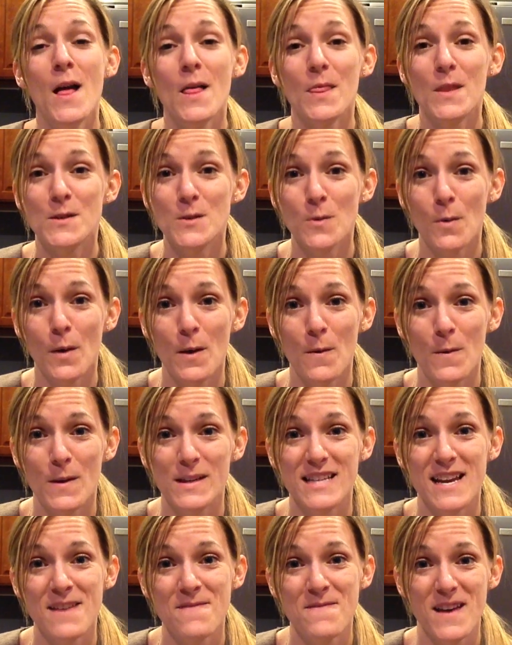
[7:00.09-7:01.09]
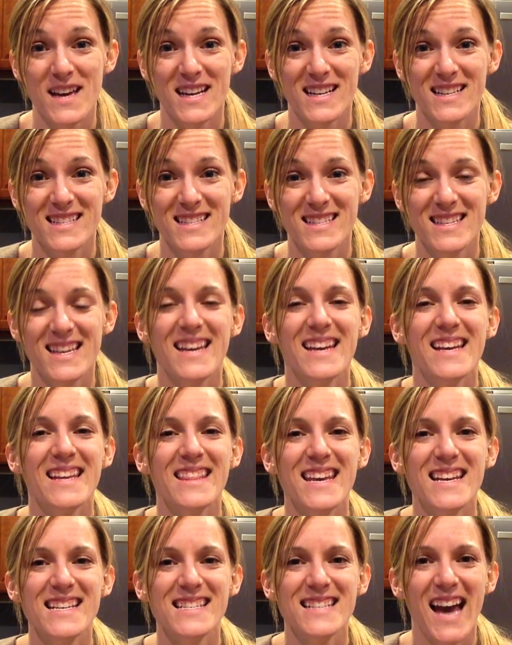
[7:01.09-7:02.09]
the 21-day fix.
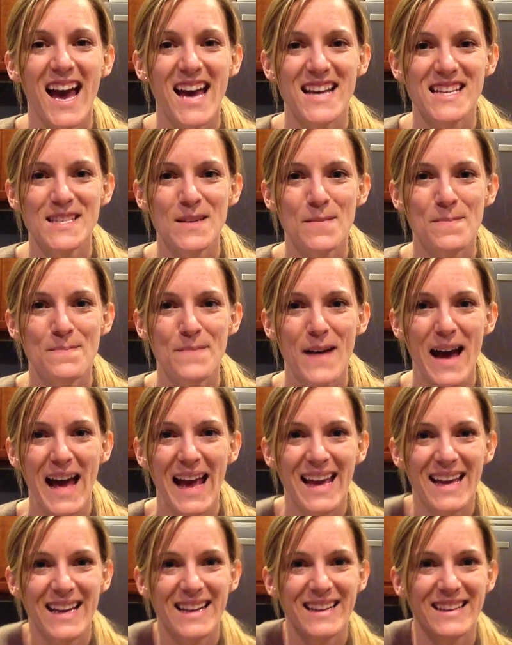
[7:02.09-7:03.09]
Thanks, guys. Bye.